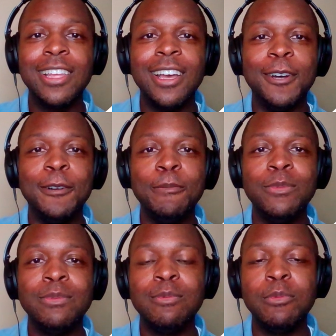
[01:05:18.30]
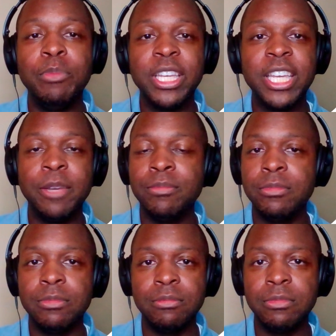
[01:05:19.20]
um,
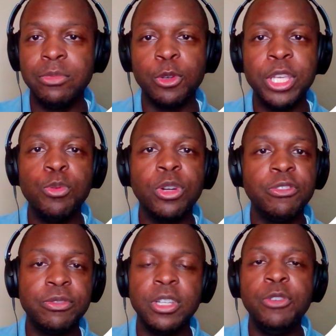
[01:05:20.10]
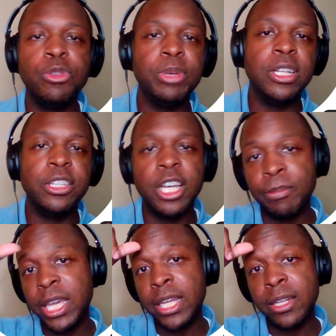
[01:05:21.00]
became. So he would have he would have been a young
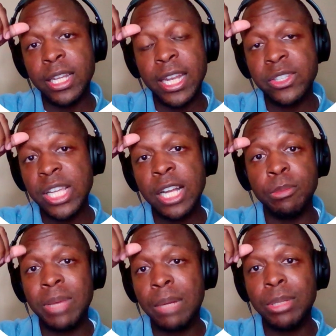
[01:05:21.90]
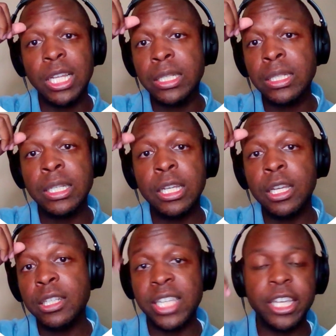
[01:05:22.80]
man, an exile to Babylon,
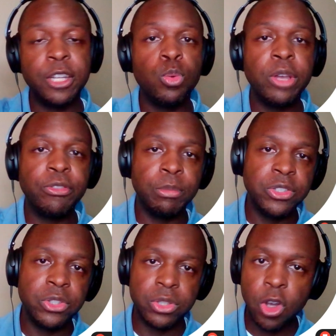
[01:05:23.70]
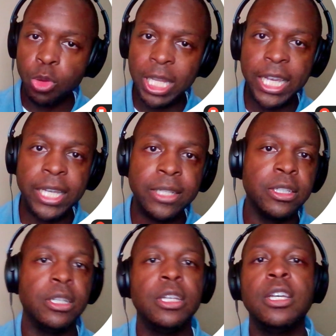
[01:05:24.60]
taken away from his homeland
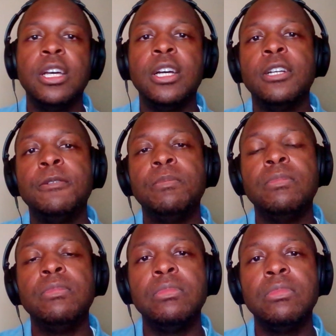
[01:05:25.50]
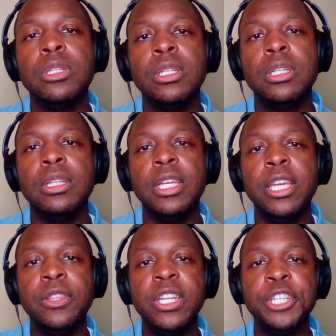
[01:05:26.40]
um,
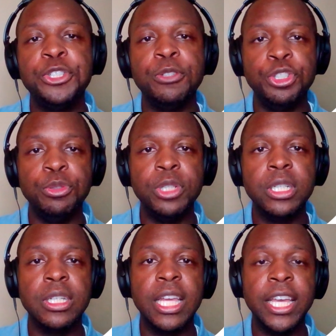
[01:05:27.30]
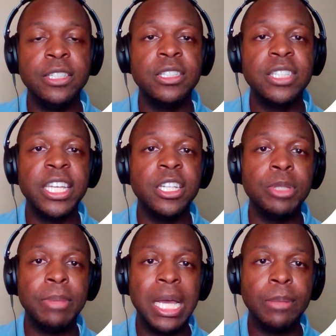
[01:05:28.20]
in the nation of Judah and taken up
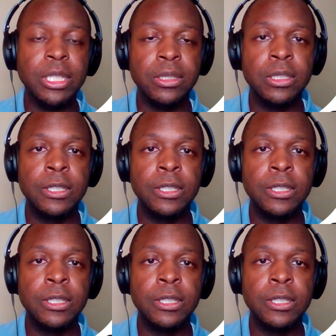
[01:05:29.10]
to Babylon.